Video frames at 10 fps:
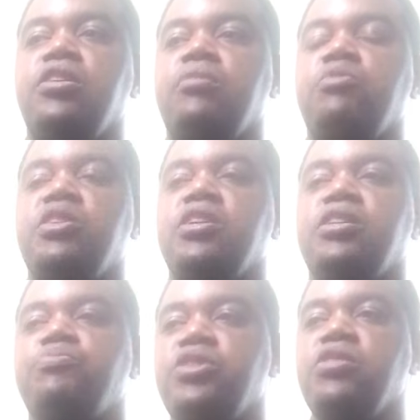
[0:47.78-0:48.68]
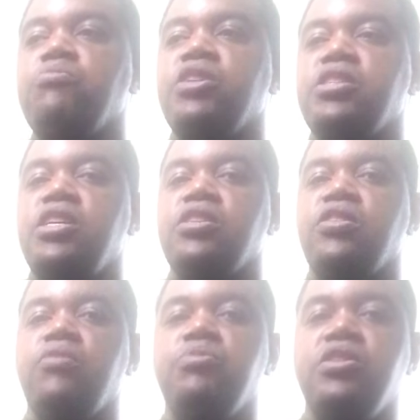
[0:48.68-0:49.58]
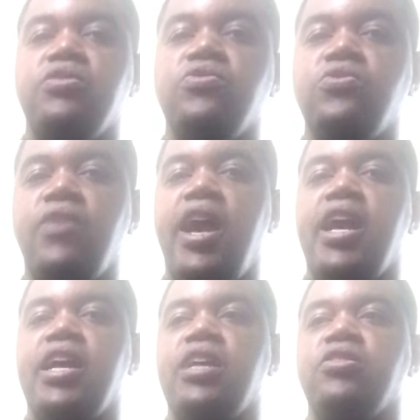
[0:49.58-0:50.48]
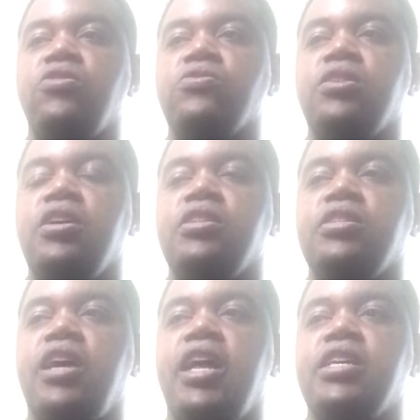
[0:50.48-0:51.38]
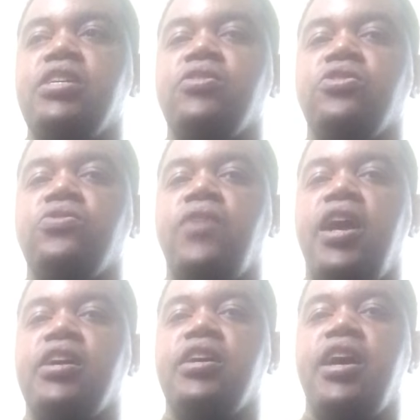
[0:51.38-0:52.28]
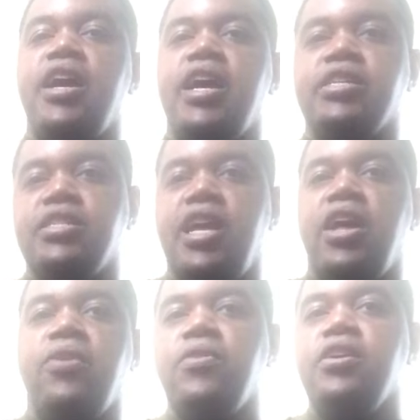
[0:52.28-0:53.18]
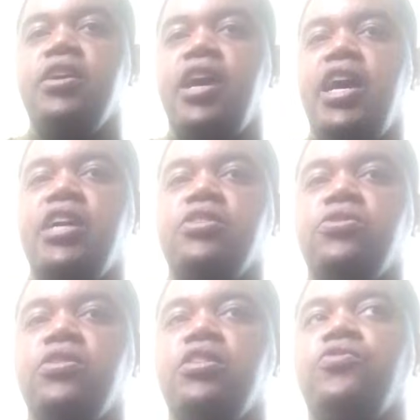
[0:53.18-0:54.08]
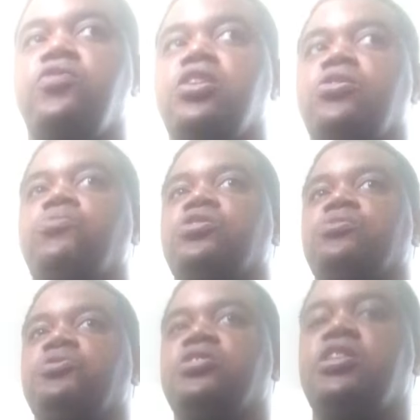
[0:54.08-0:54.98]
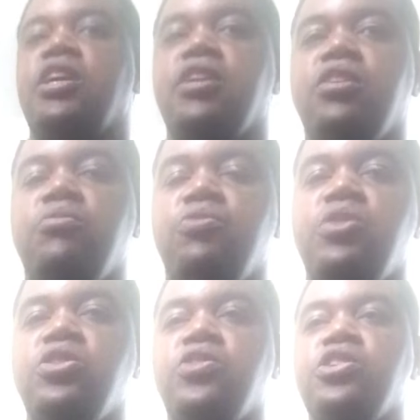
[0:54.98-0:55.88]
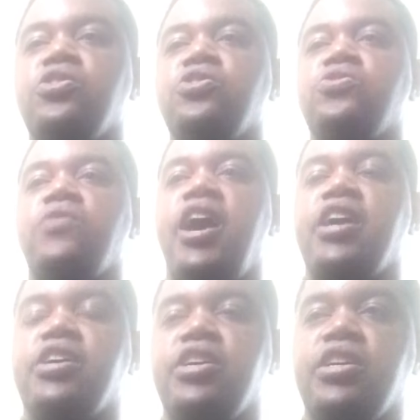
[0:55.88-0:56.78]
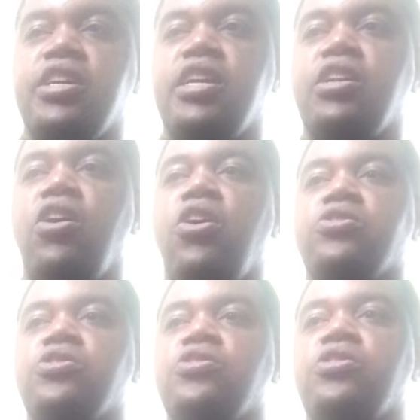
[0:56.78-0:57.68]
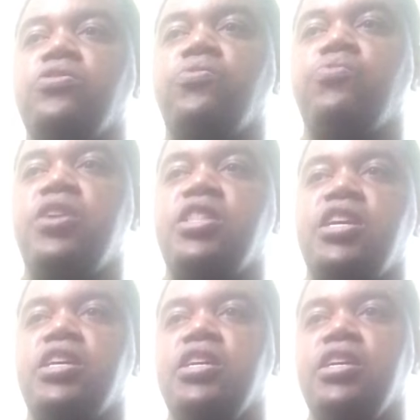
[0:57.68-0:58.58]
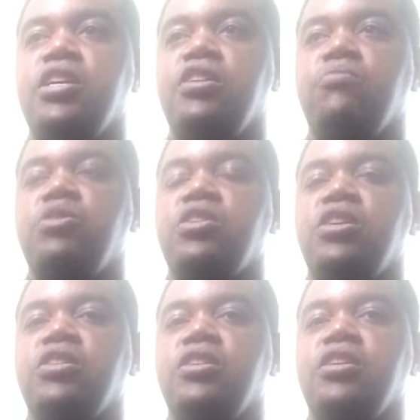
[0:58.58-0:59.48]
because pretty much it's gonna be some drag. I know Scotty gonna drag her ass down. I enjoy his video 100%, but we know he's gonna drag her and all the girls with it. Because